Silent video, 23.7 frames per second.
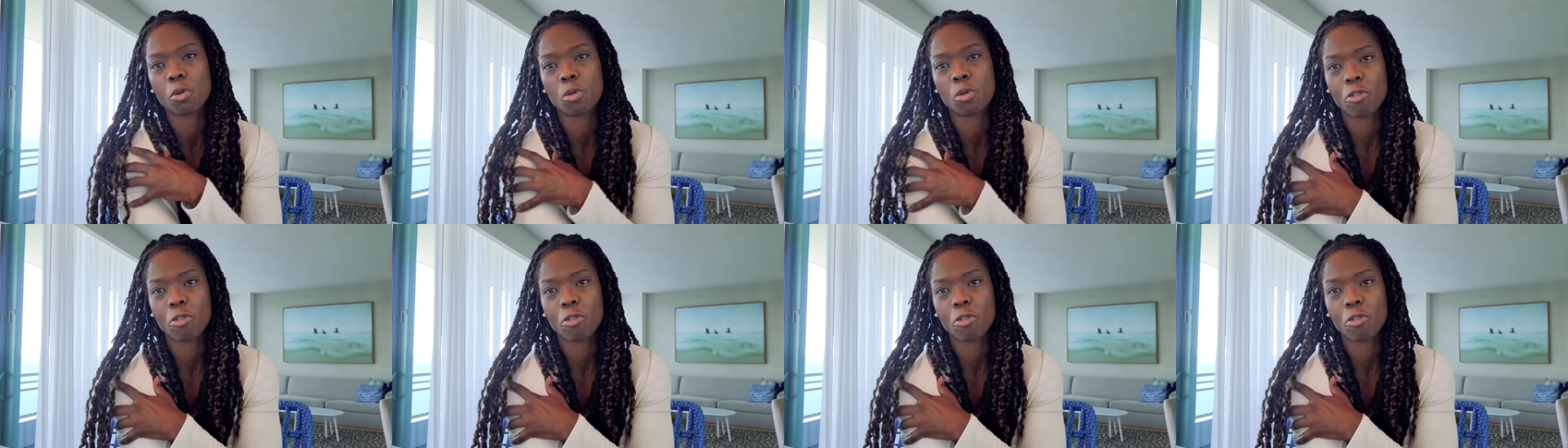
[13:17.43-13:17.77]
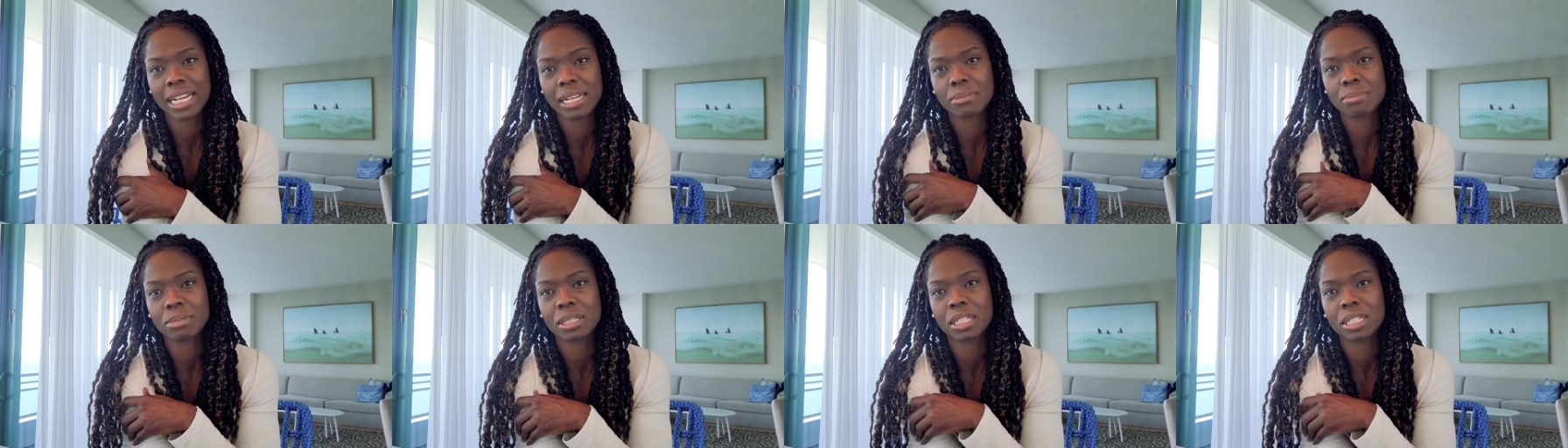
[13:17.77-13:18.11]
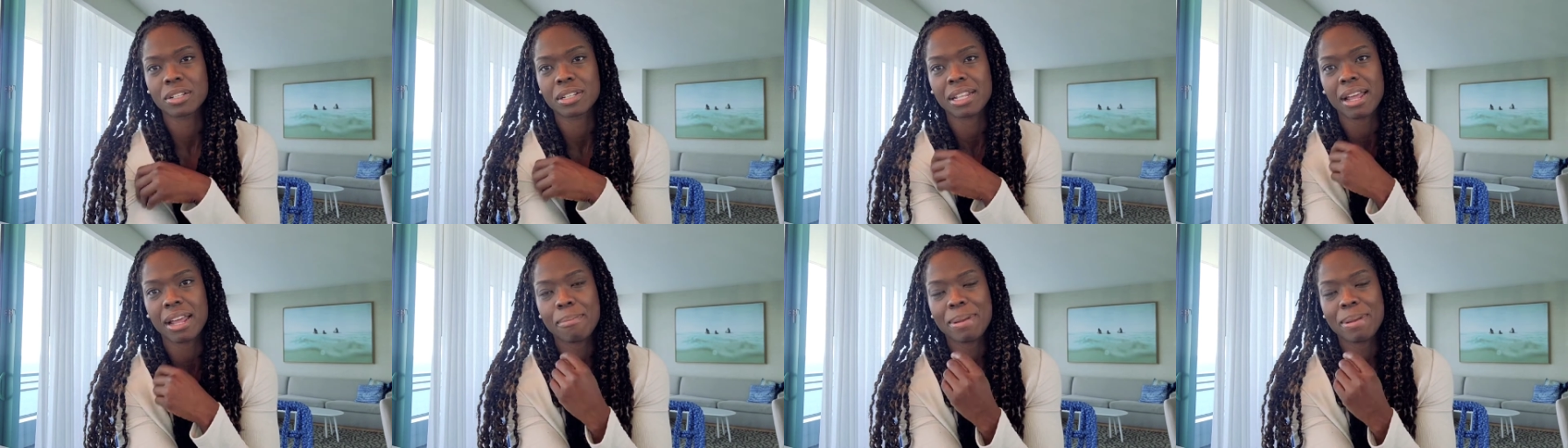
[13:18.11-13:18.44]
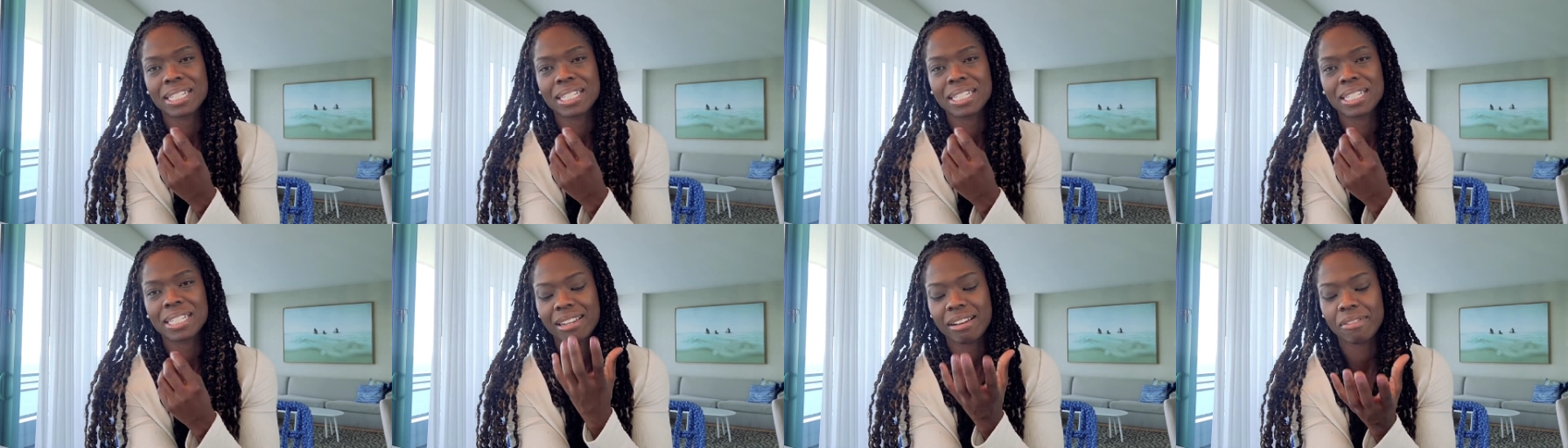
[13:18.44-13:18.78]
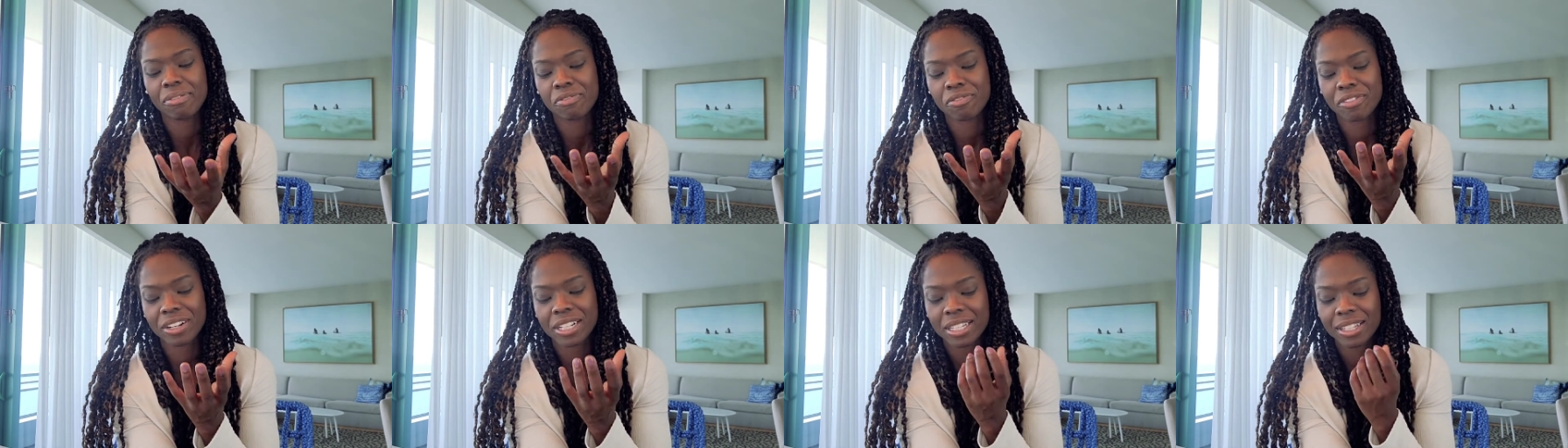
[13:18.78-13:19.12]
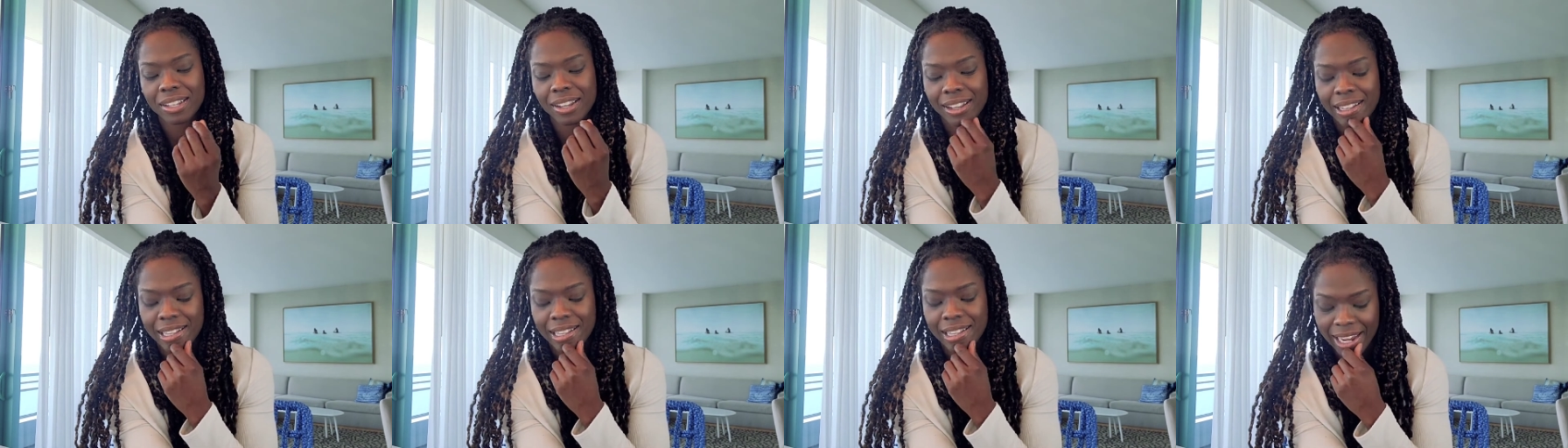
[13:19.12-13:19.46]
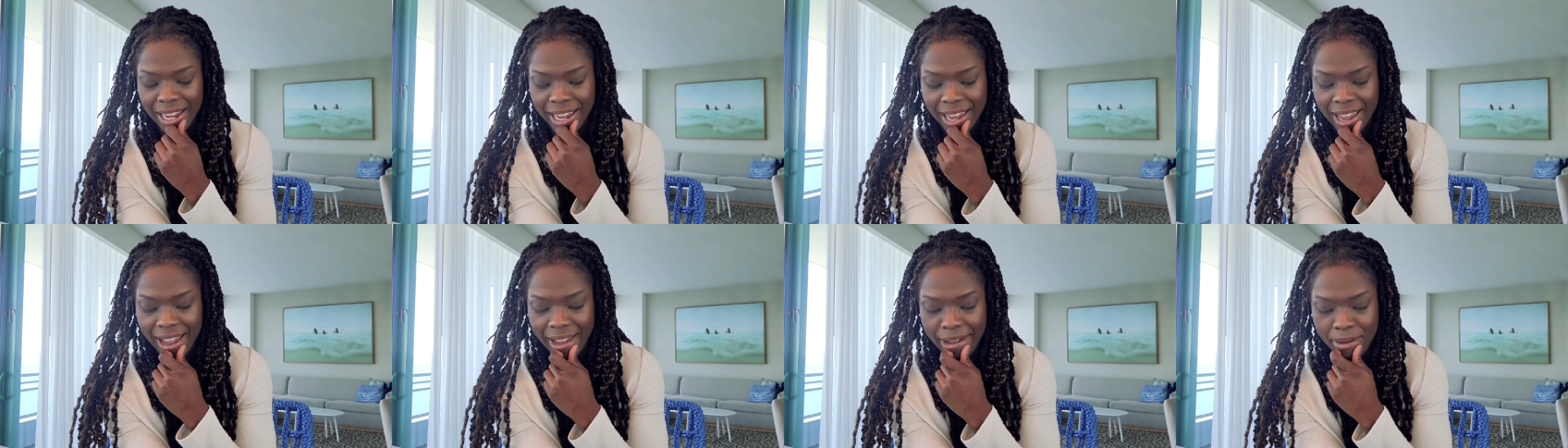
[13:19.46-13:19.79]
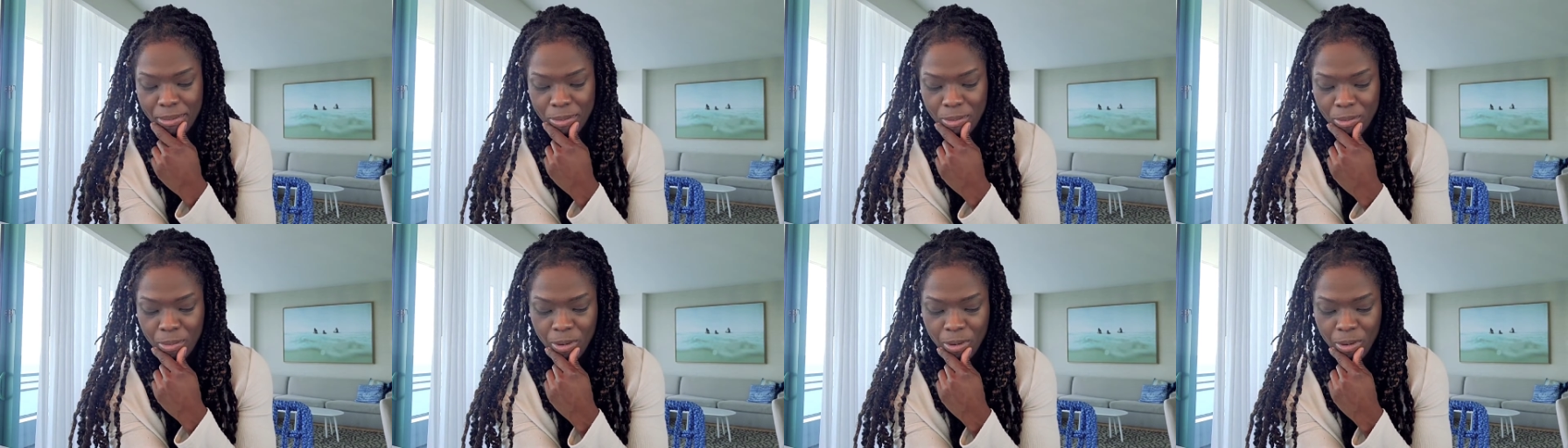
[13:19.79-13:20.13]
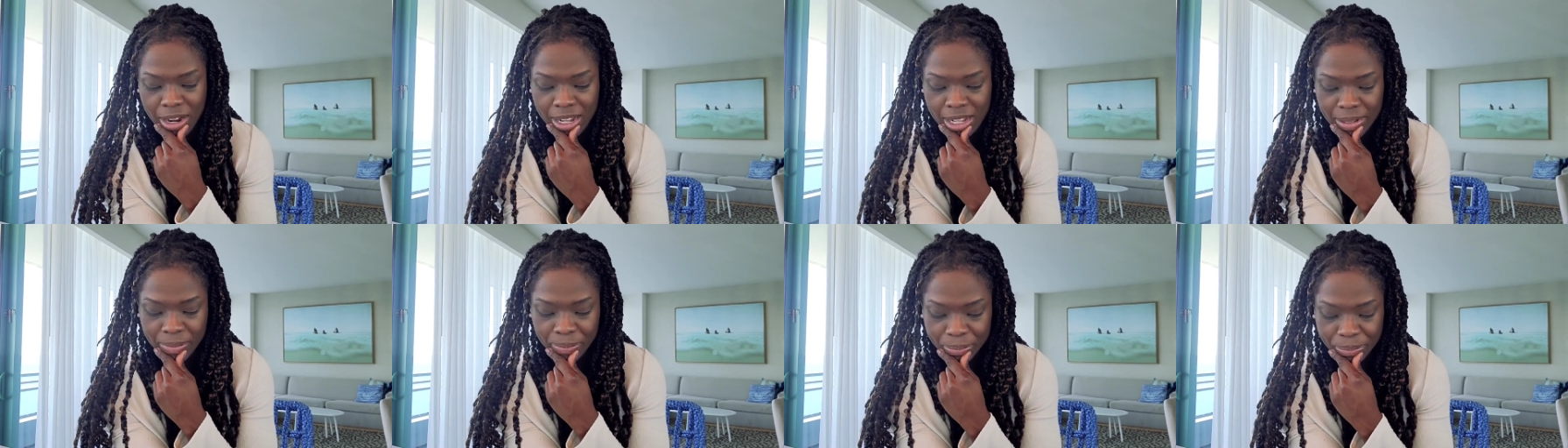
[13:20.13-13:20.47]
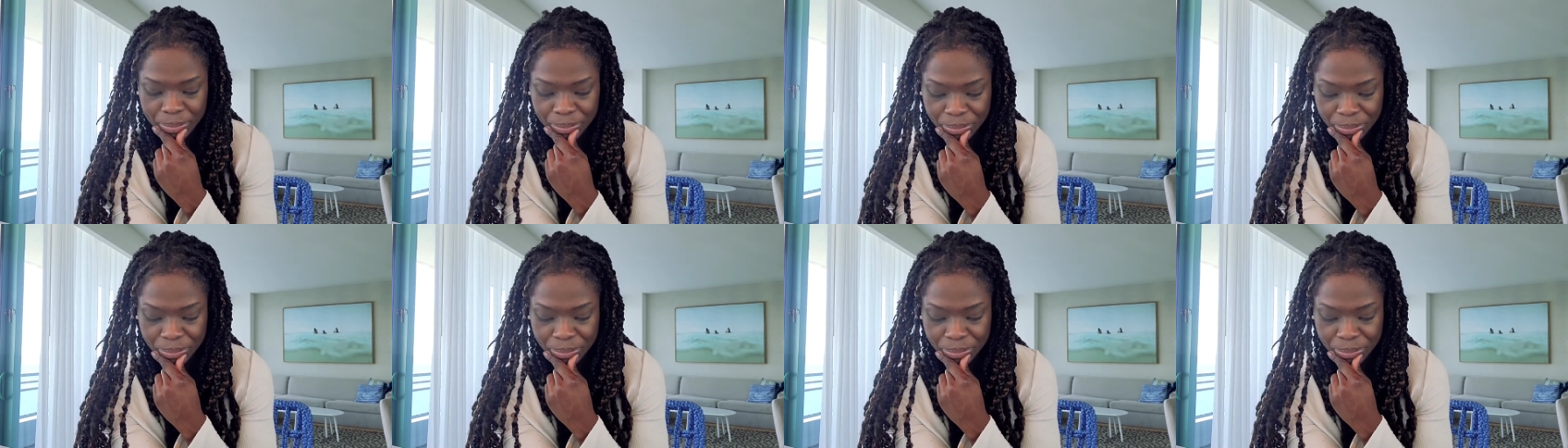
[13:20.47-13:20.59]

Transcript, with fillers: cream so that makes a difference in the camera